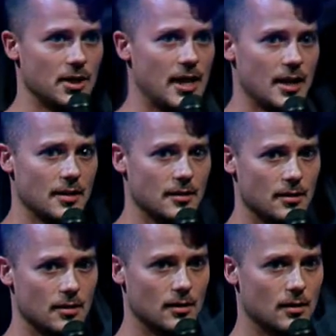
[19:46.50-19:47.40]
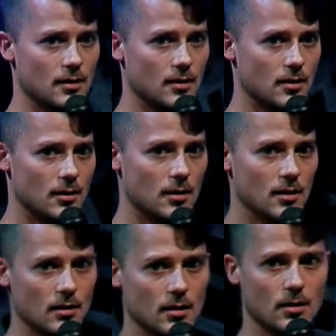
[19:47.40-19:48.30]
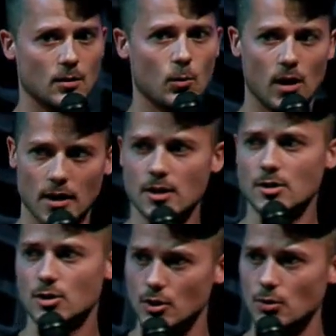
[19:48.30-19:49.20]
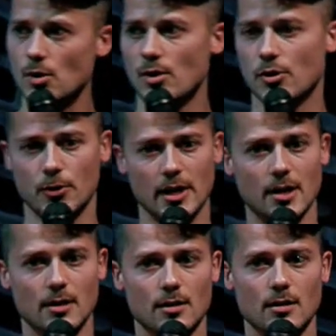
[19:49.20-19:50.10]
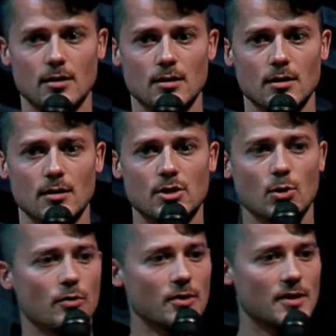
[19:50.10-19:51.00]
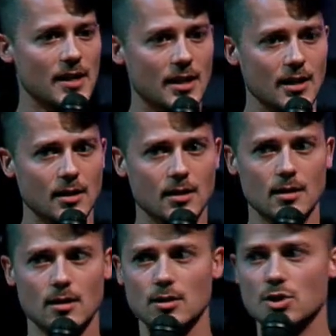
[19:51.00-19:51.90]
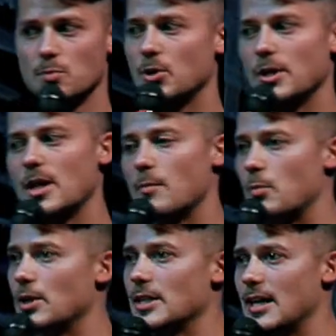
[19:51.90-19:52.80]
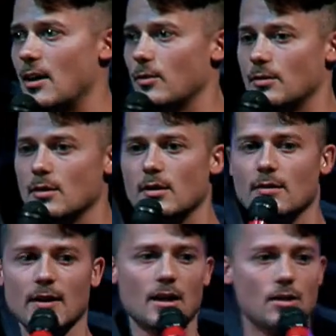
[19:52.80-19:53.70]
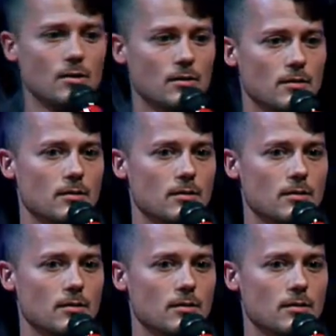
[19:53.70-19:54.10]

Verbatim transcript: hand. One, two, three. Don't overthink it. Just put it up, put it down. Thank you.